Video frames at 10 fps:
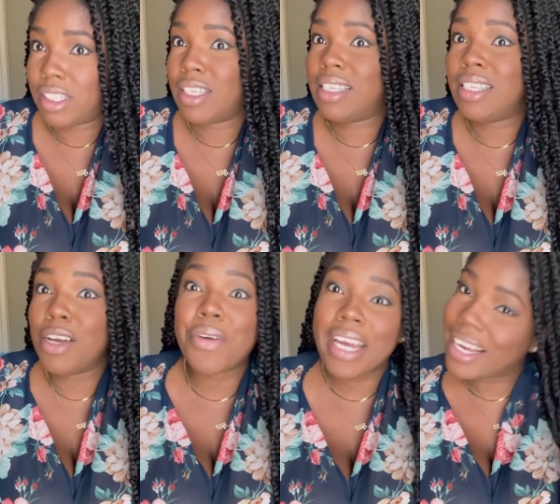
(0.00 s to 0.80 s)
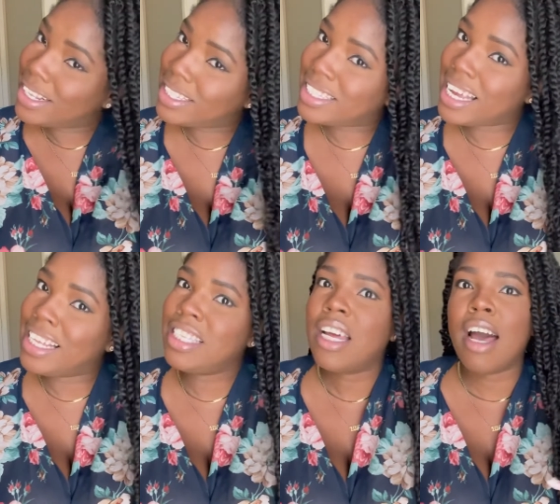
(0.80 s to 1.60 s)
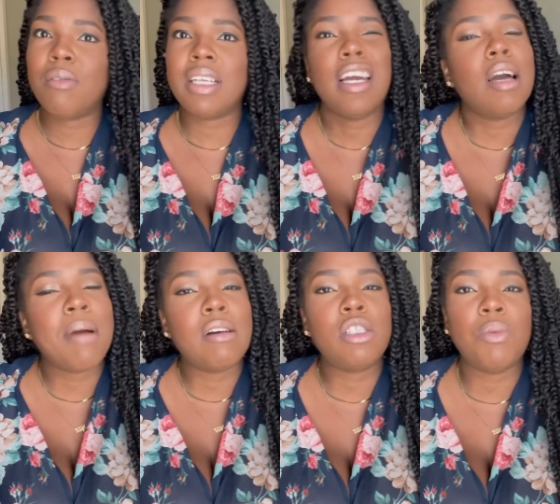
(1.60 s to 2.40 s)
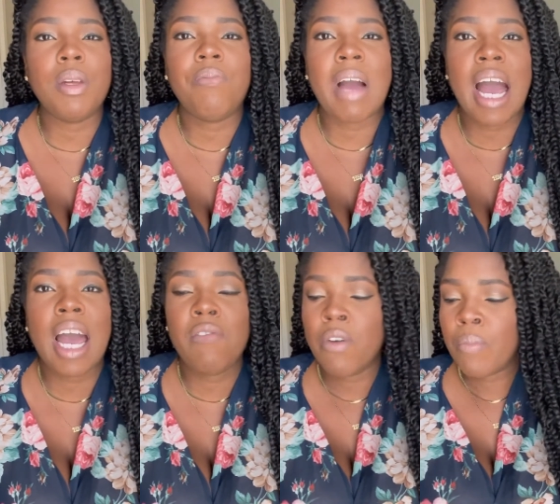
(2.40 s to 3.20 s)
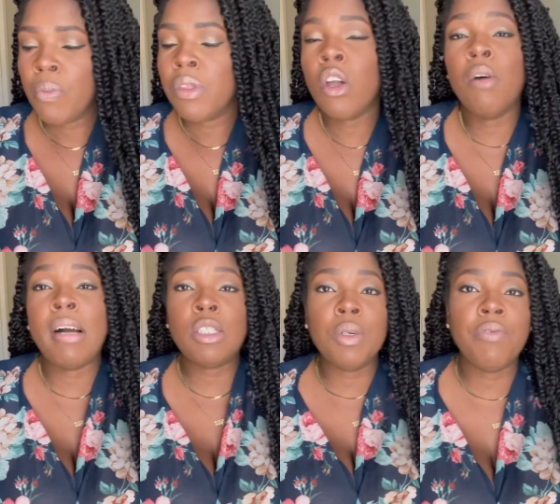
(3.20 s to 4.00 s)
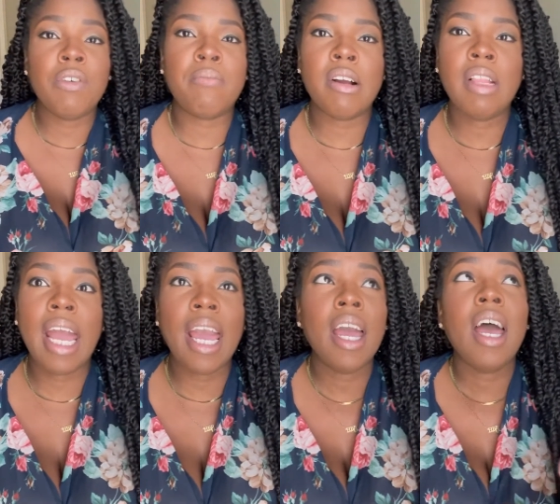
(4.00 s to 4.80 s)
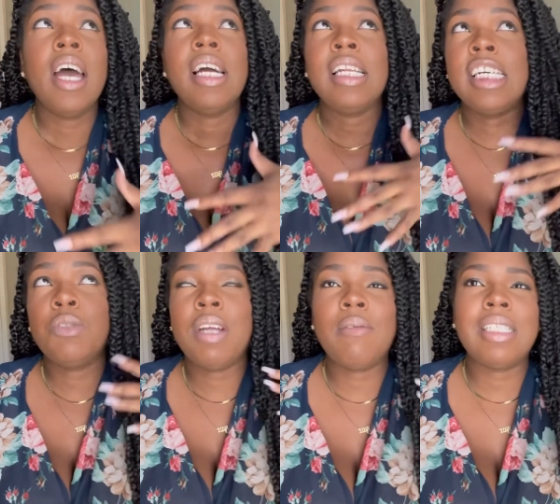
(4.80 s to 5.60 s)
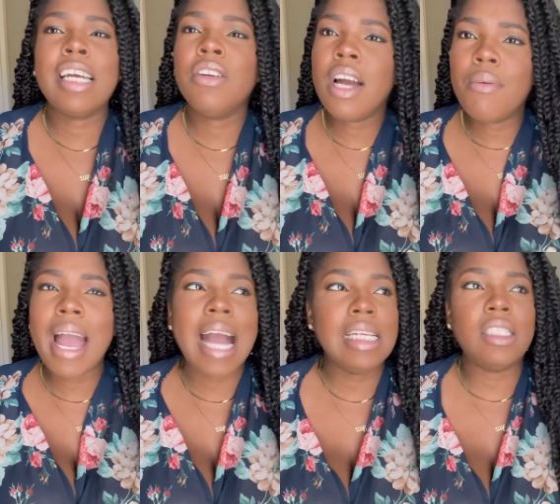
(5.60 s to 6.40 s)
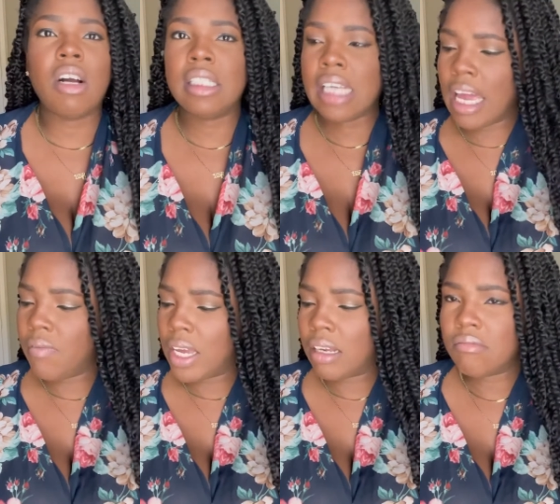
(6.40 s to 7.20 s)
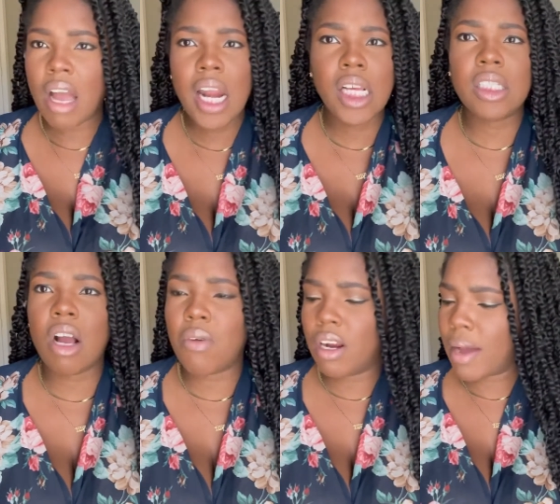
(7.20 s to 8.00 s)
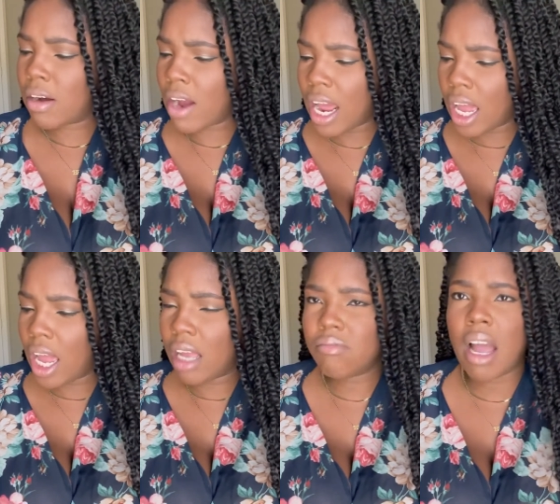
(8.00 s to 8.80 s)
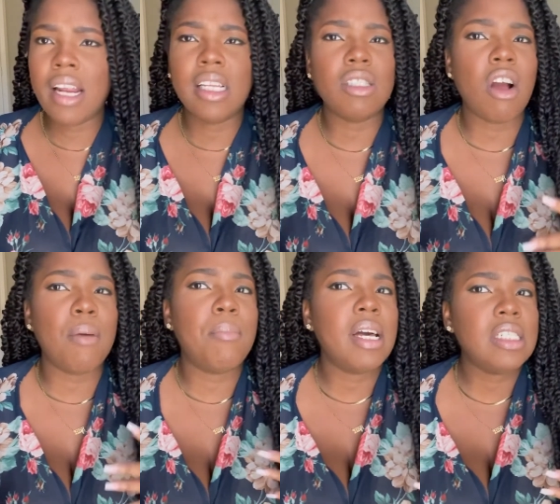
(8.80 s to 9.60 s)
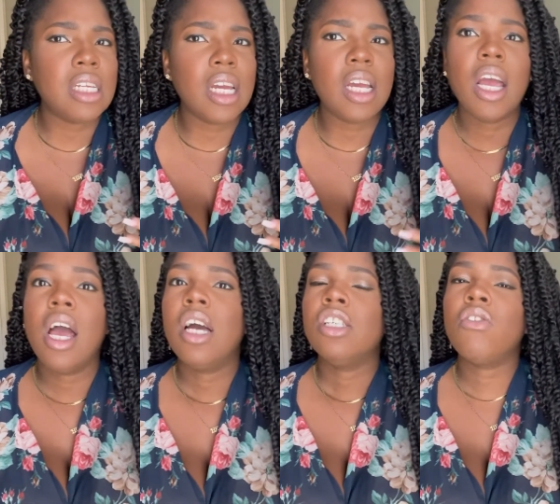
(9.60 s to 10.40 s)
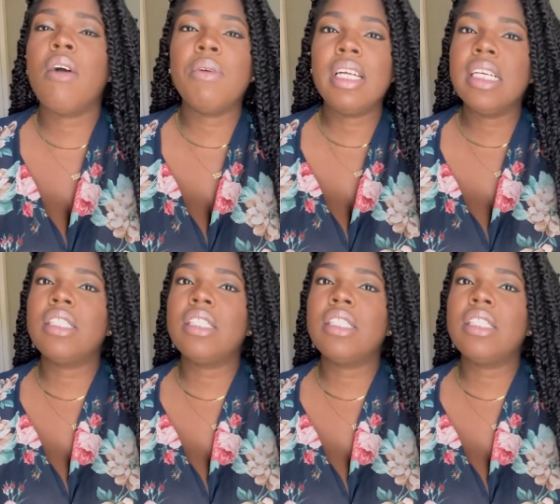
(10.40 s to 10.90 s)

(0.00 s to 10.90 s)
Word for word: serious until I was like about 25 on my 25th birthday that's when I was like, you know what? I need to start saving. I need to start working on my credit. I need to start budgeting. So I really didn't